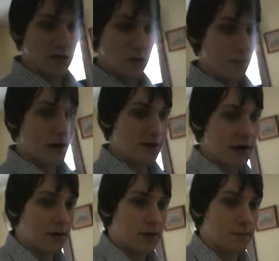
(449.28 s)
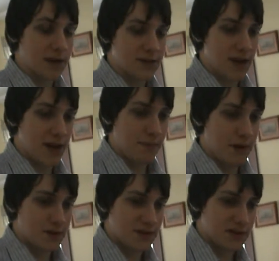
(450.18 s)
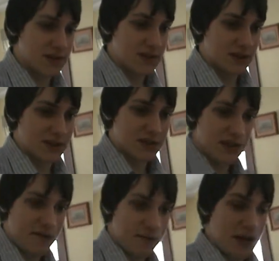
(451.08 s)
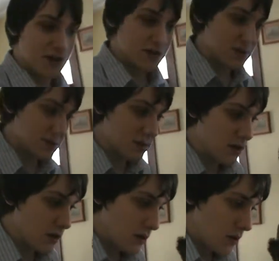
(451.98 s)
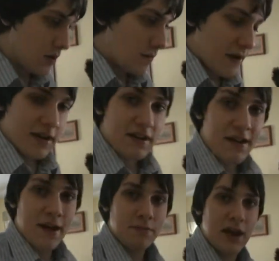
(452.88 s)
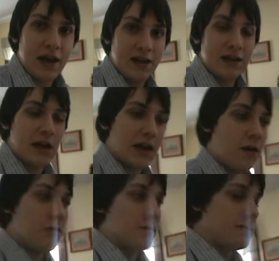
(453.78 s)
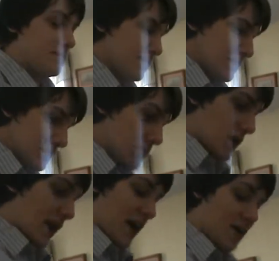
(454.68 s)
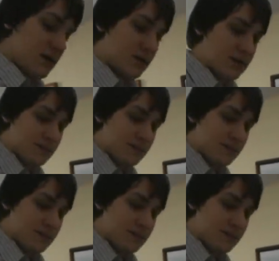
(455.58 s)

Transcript: took about an hour because I had about 6-7 pages at a time that I had to cut out. And